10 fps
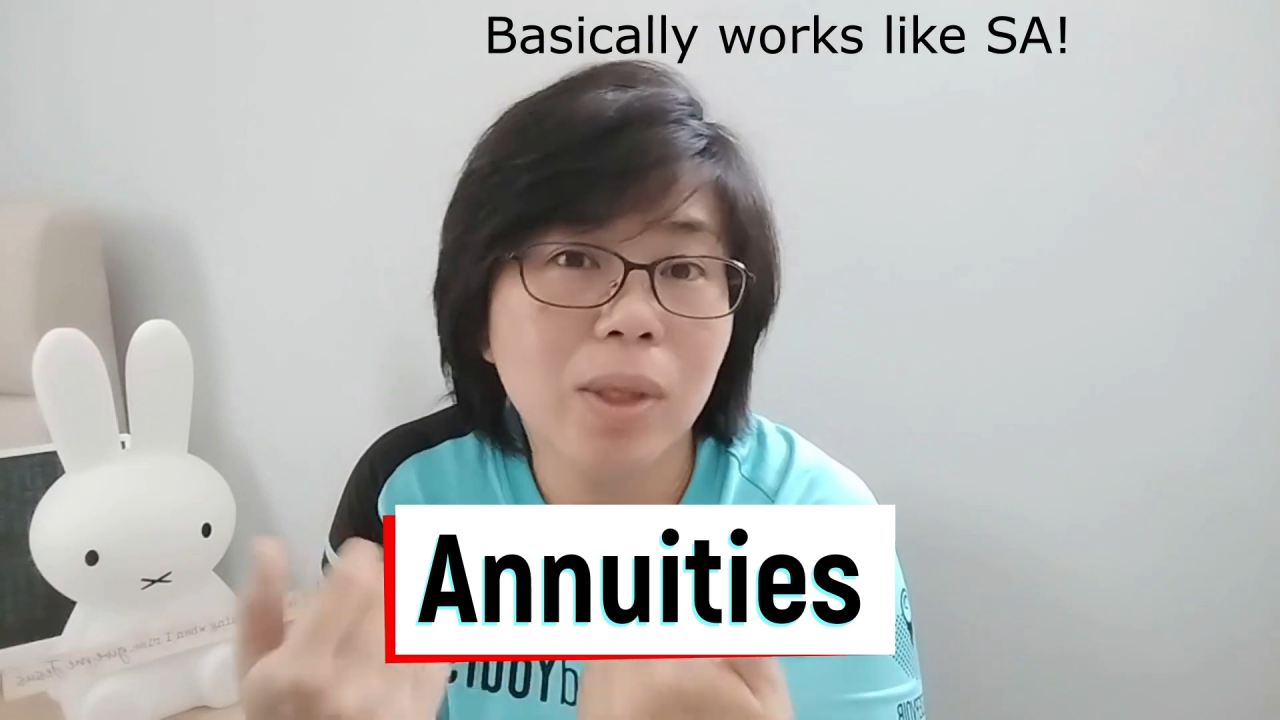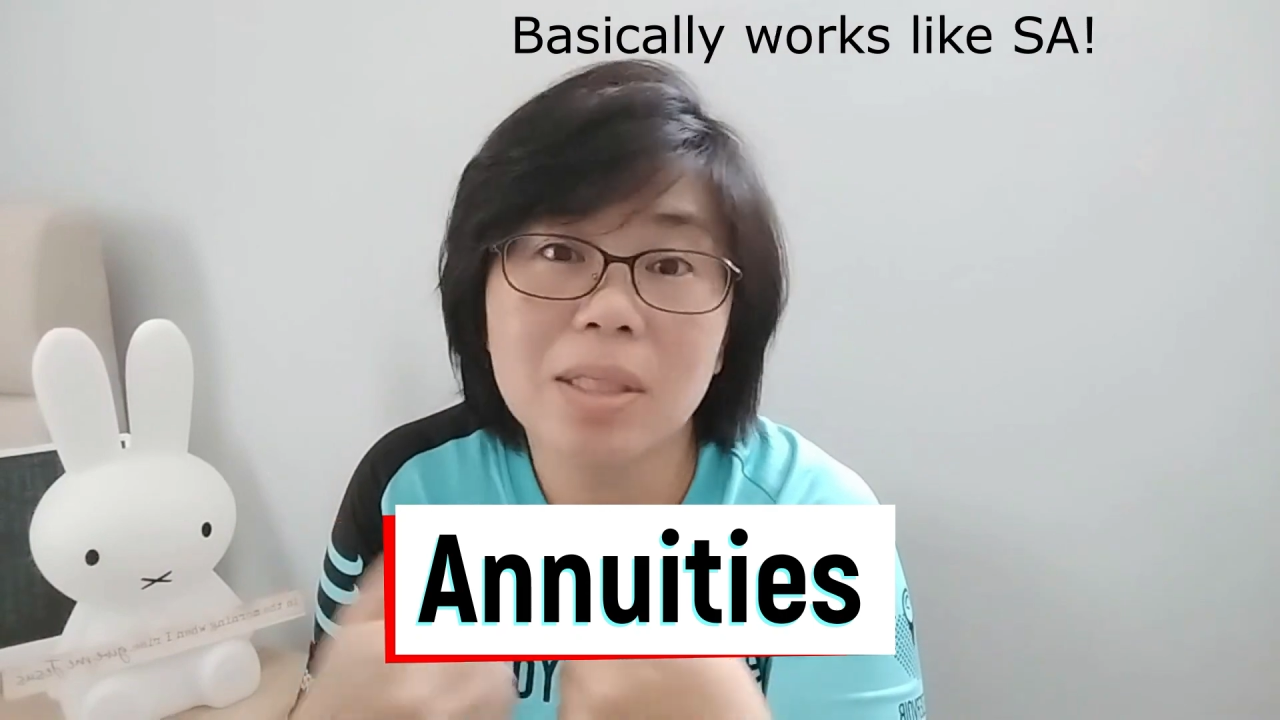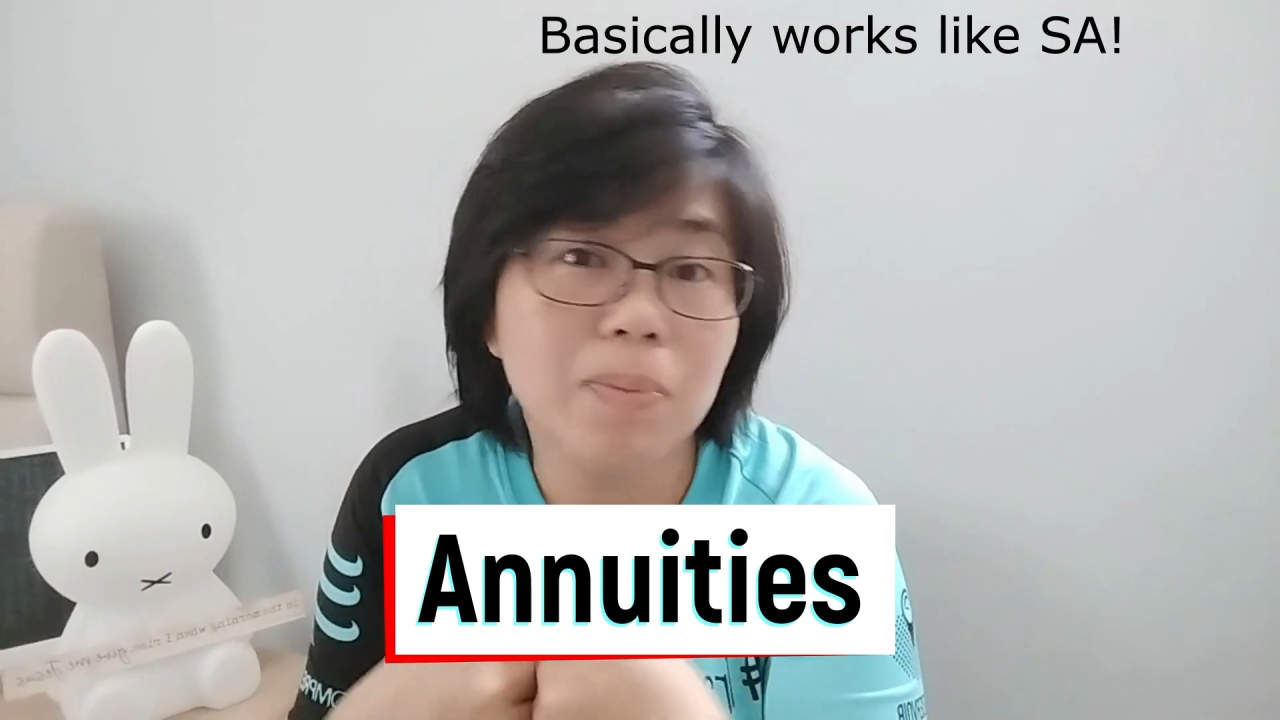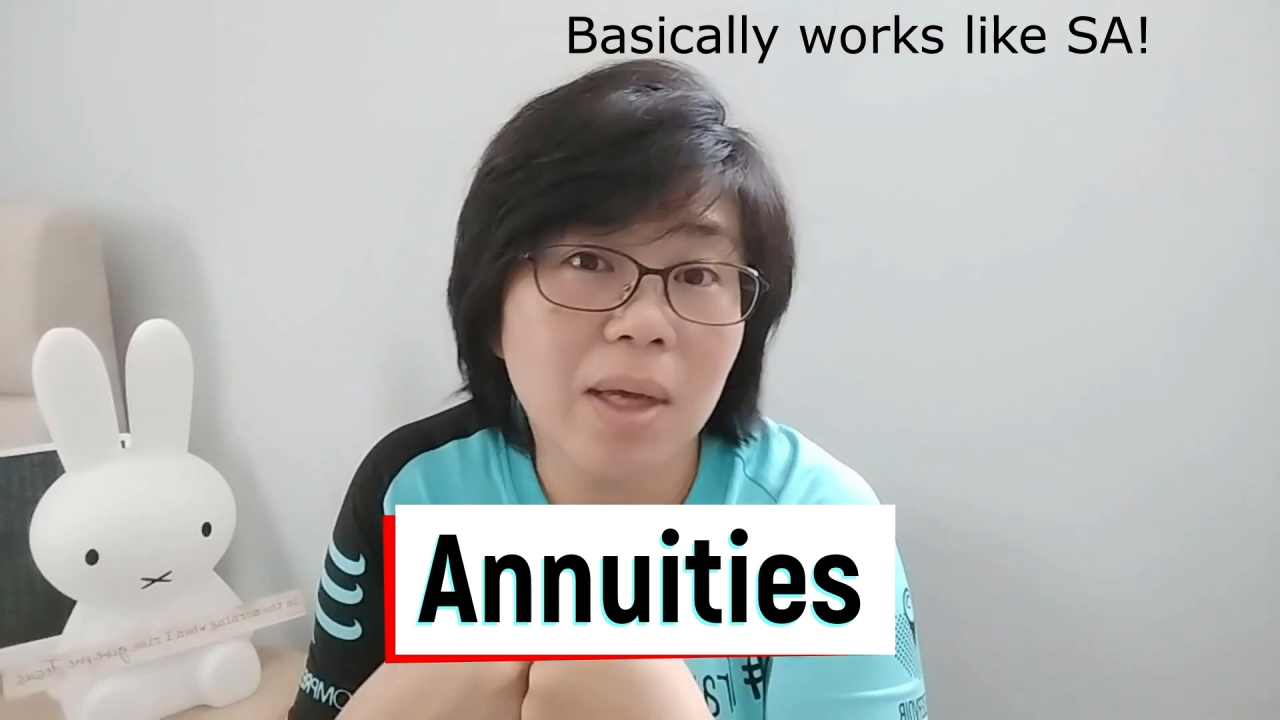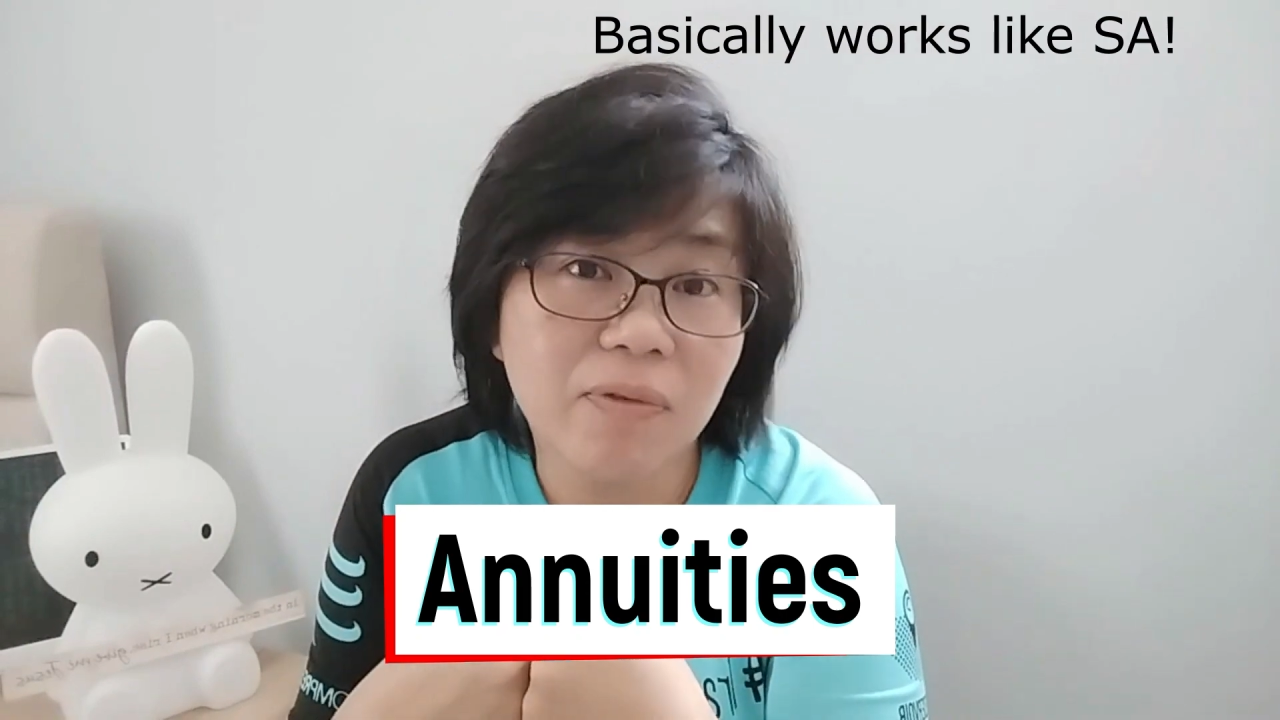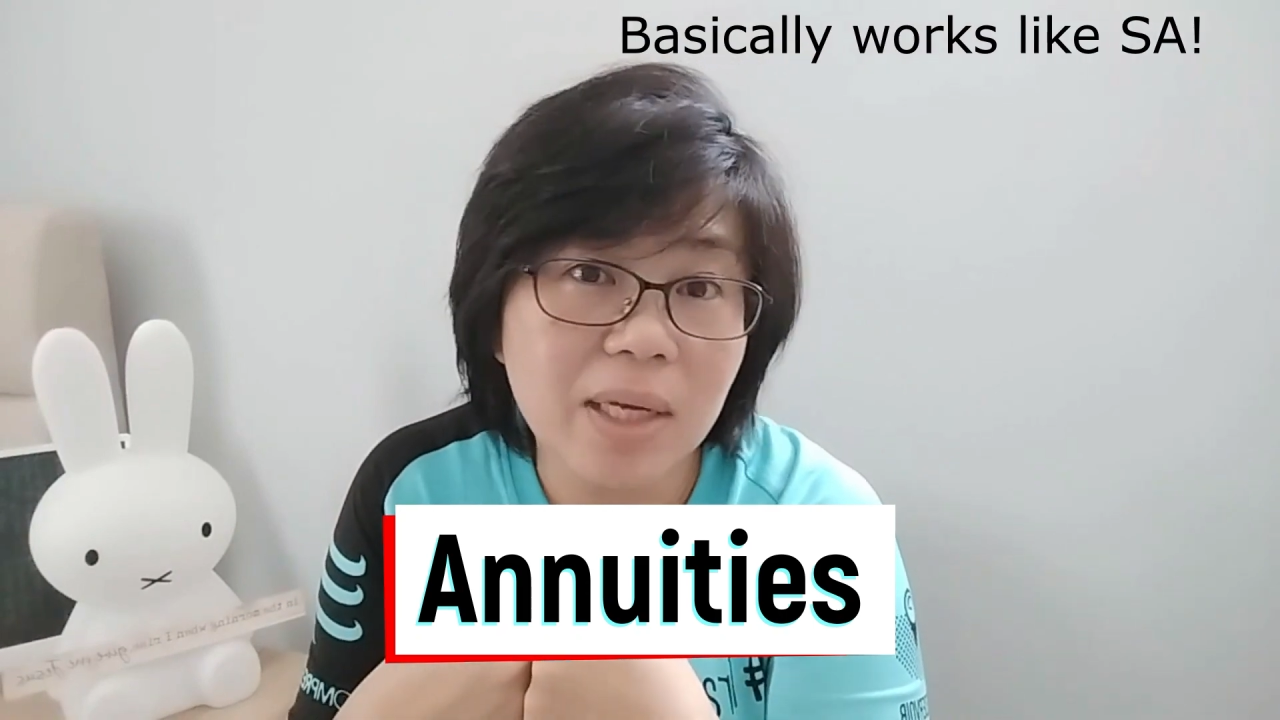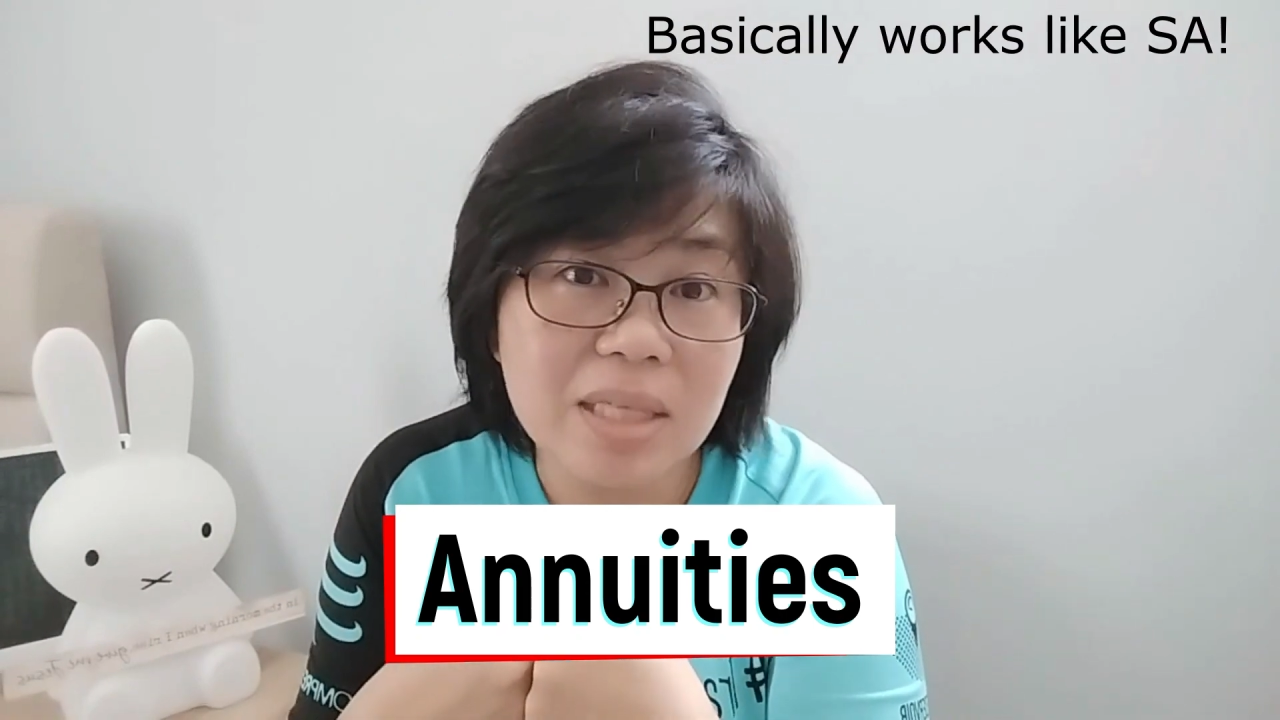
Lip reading: CPF